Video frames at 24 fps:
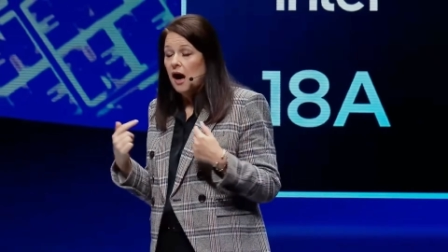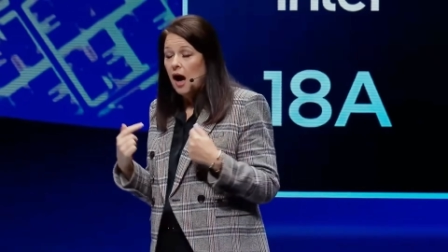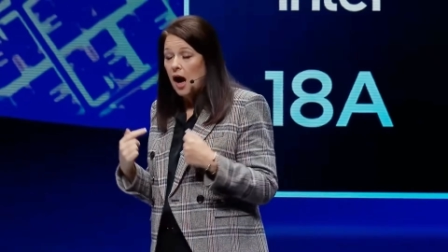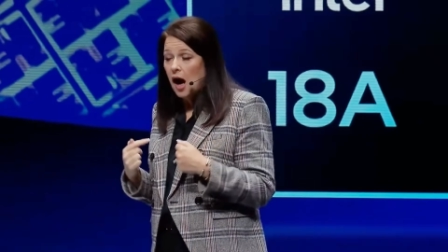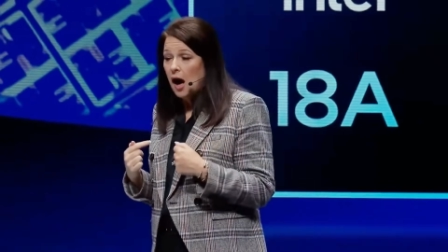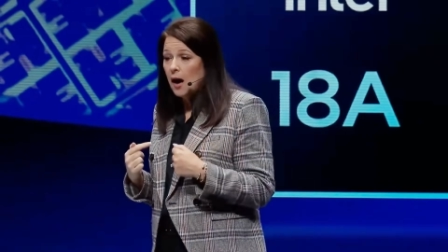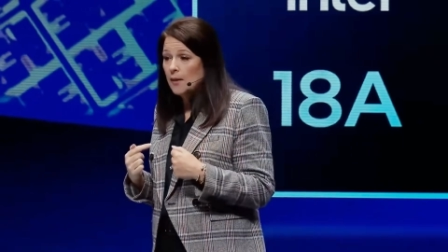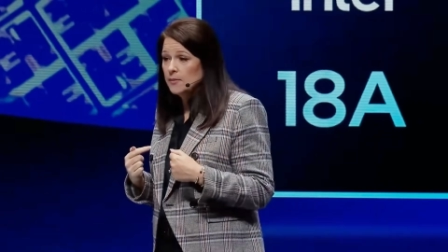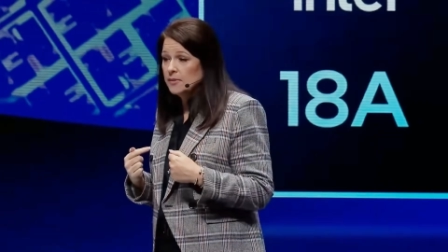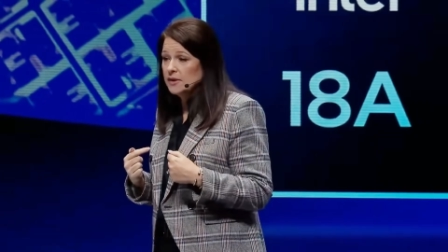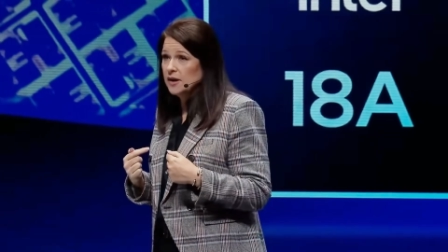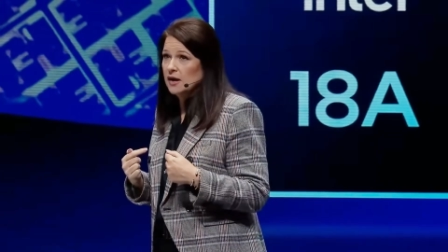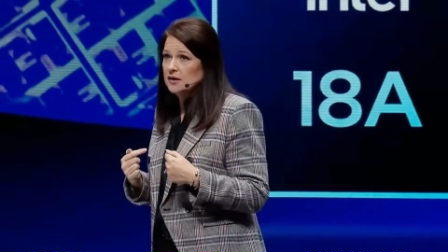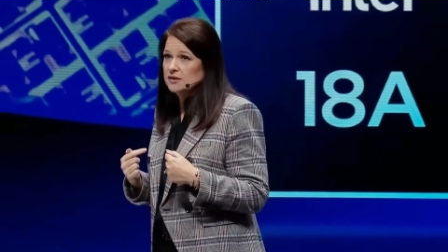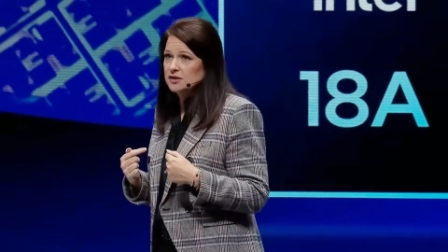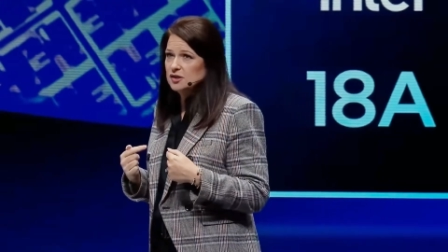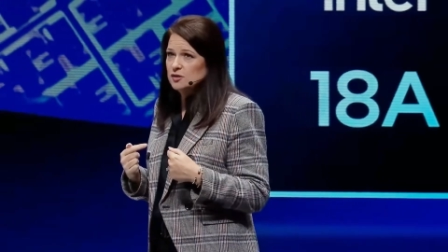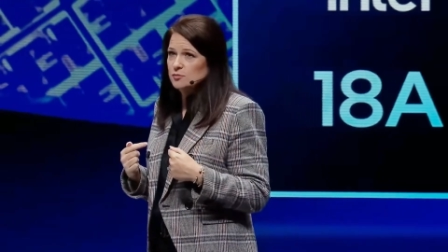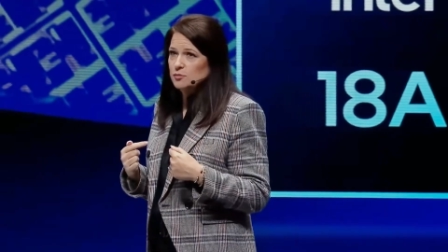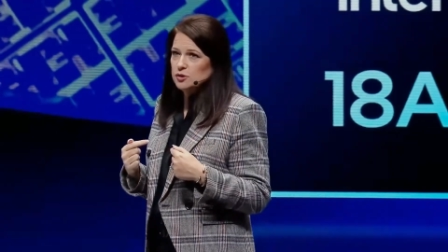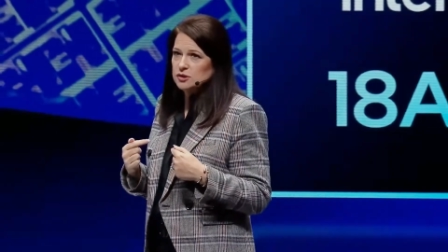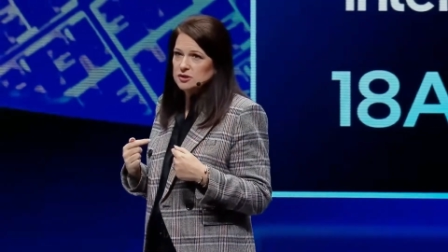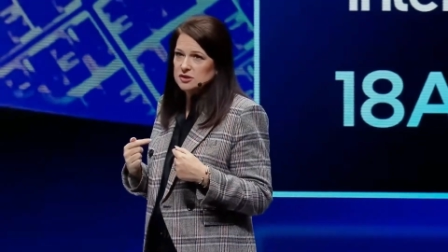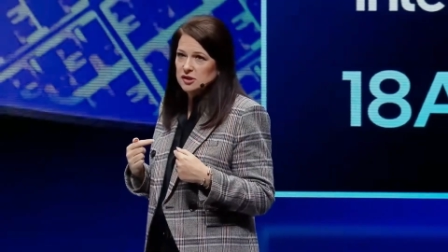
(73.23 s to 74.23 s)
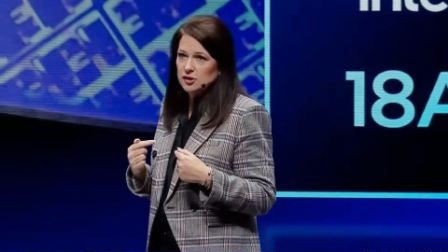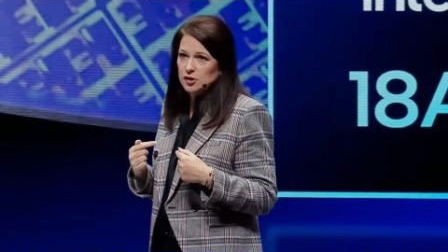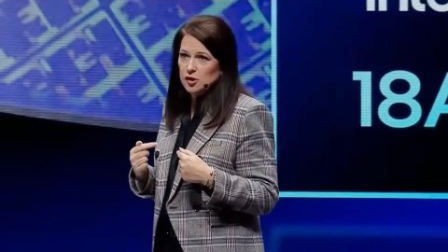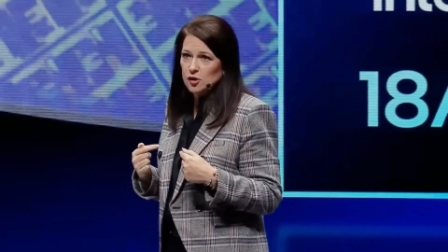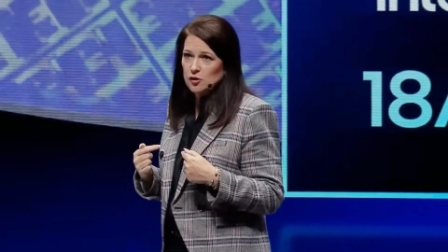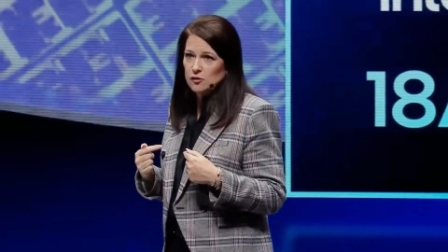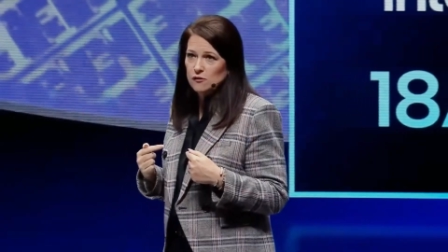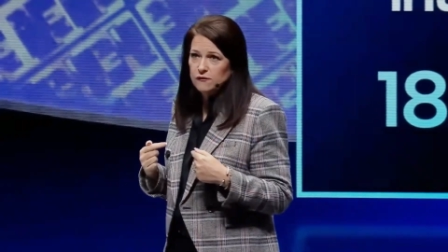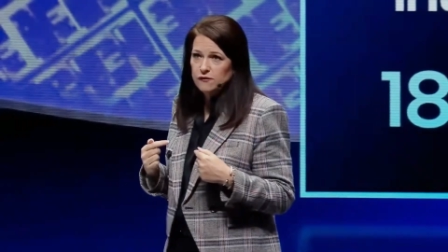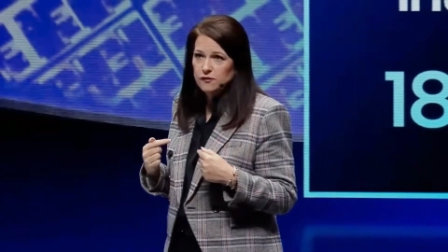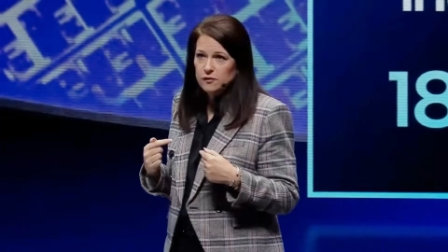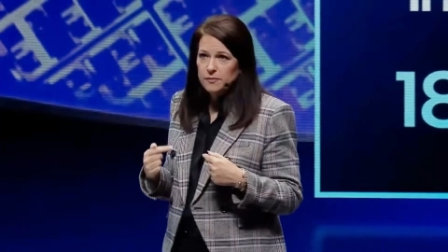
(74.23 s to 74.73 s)
guess what GPU
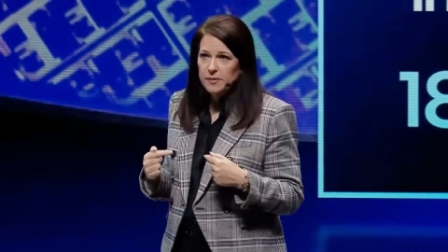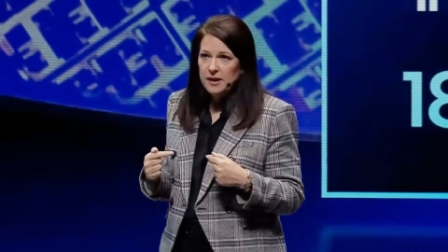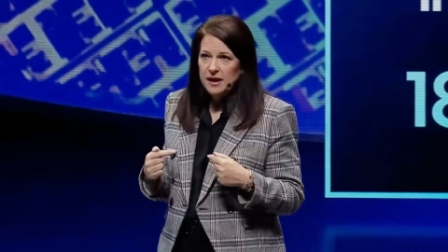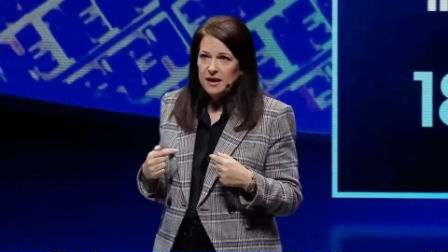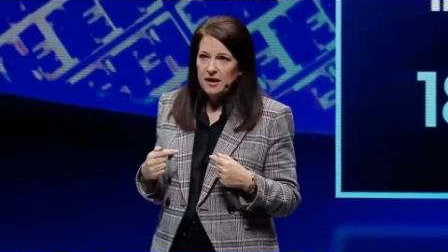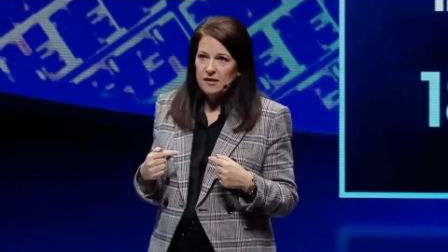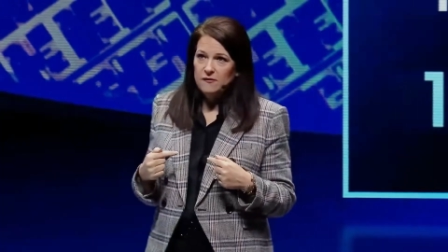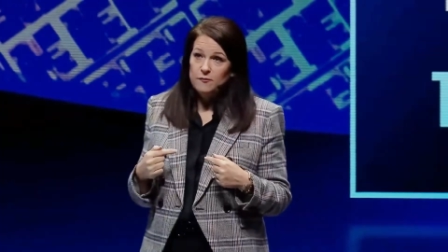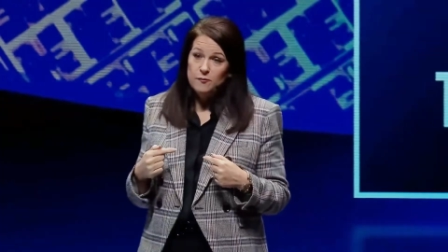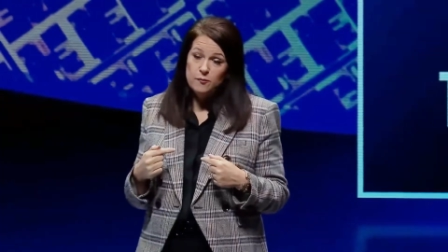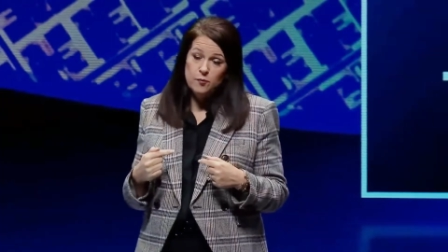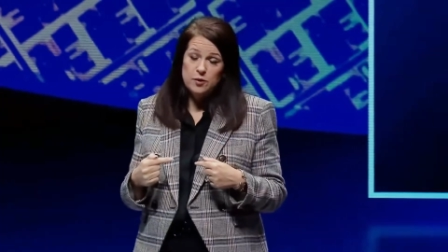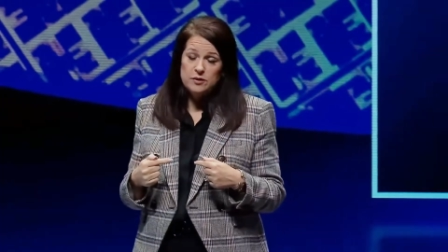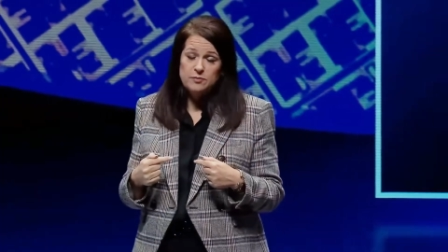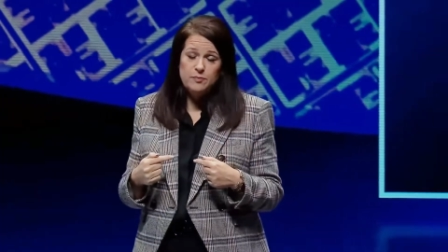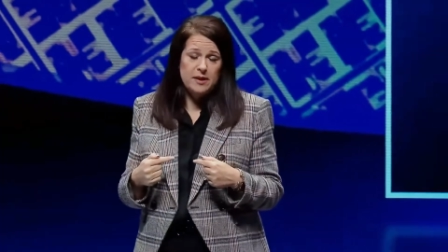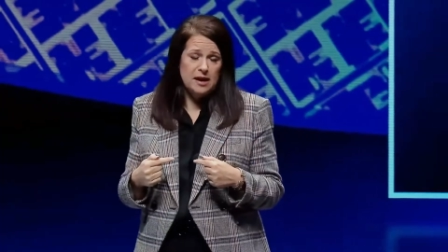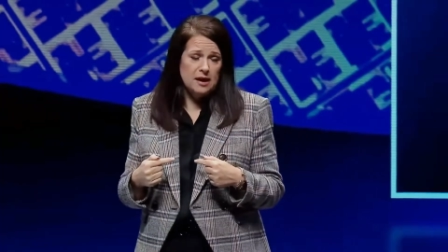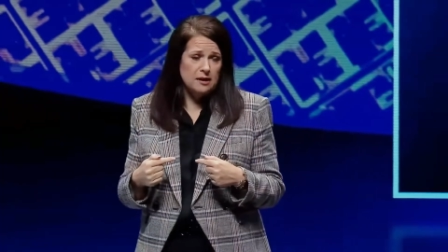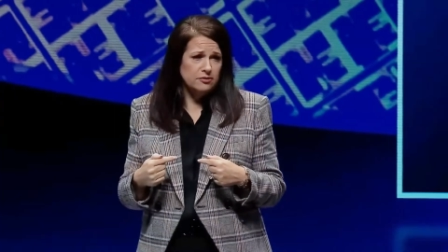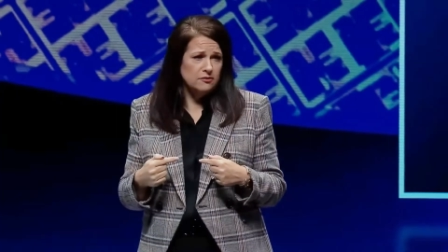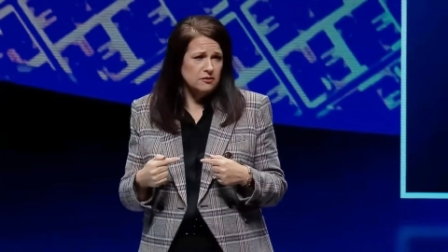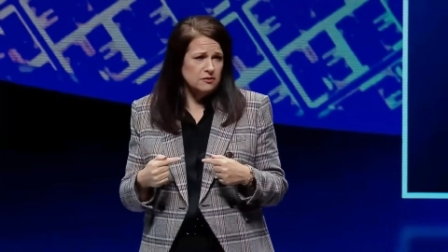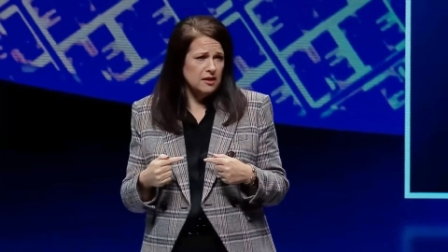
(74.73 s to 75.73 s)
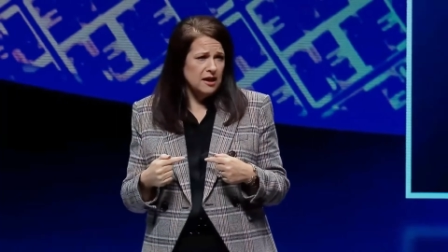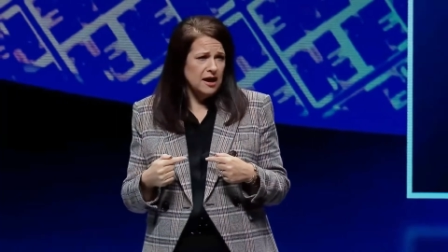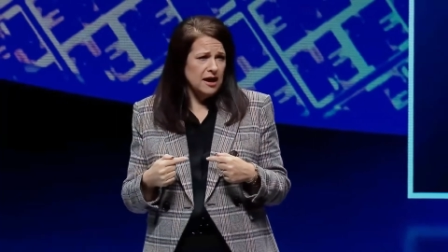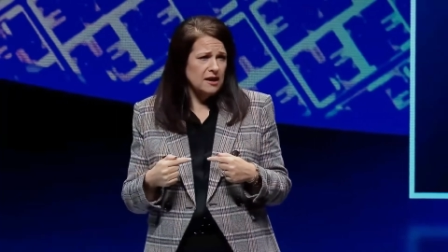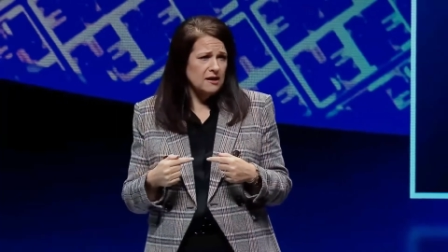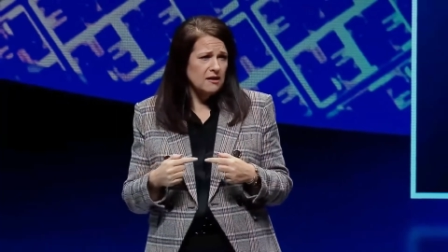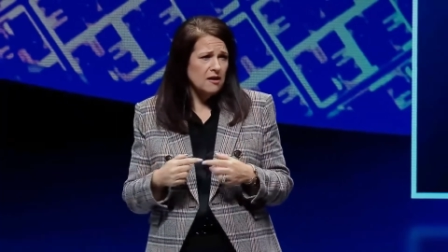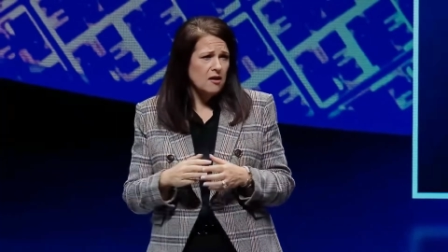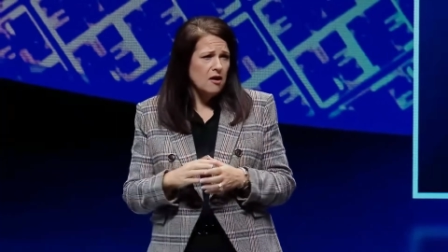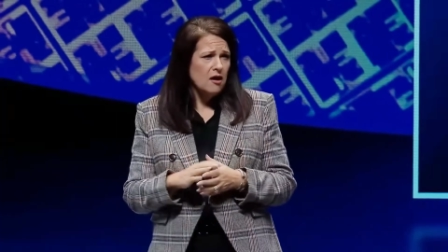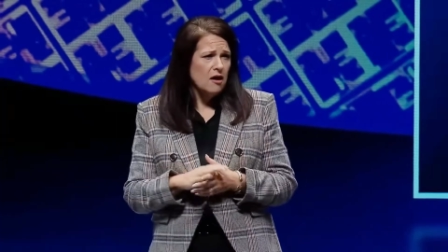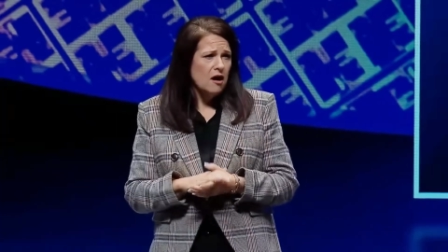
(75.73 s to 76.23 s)
cores it's gonna have?
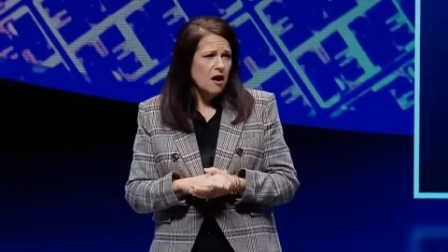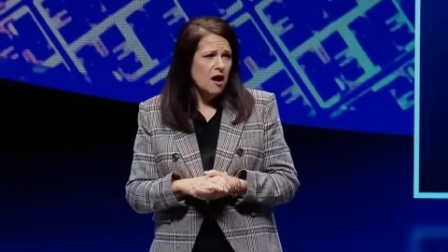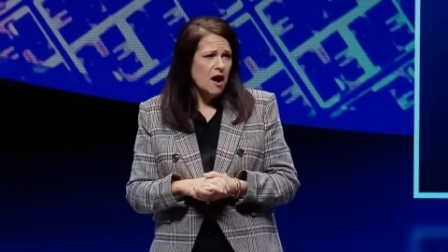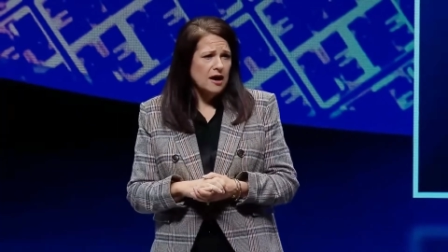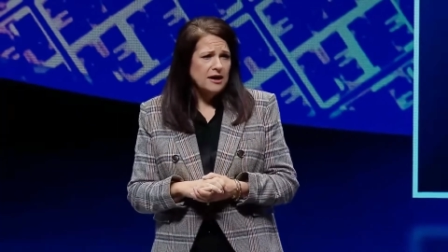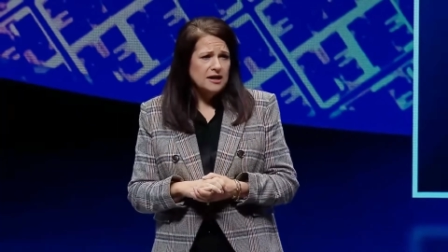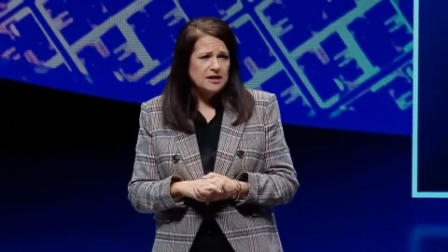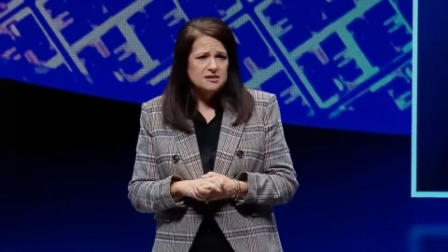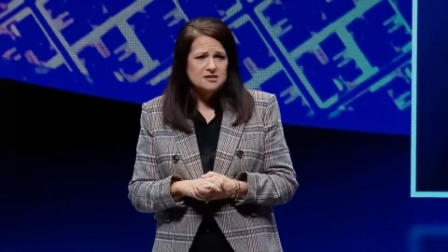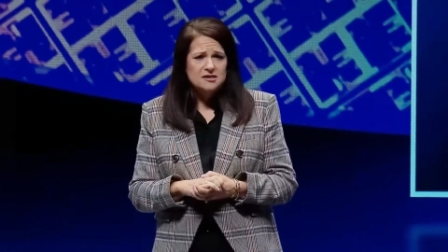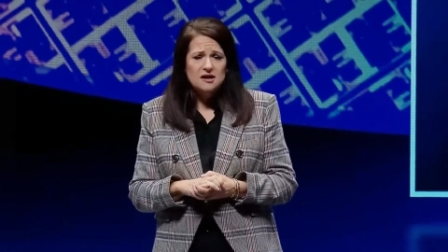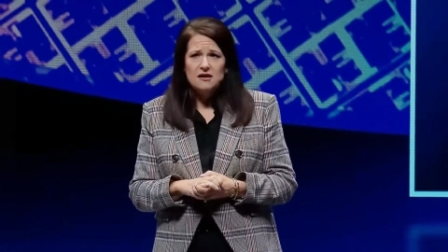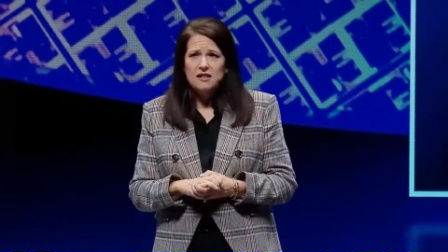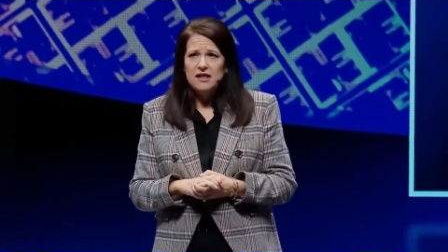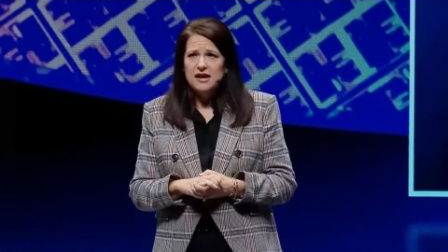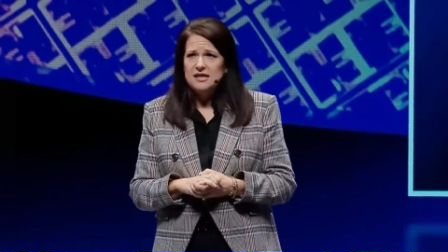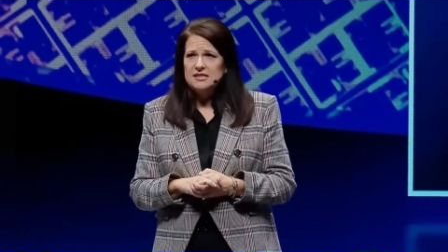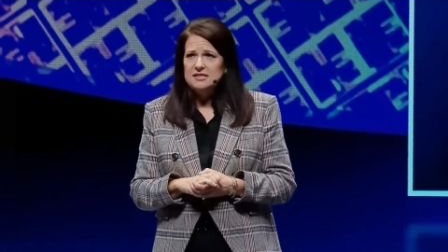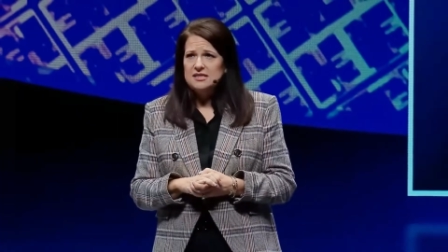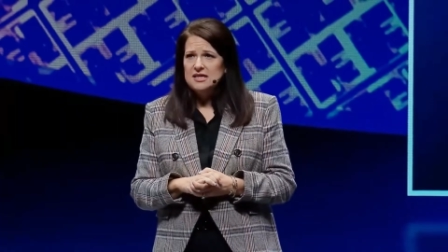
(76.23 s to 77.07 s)
Right, it's gonna have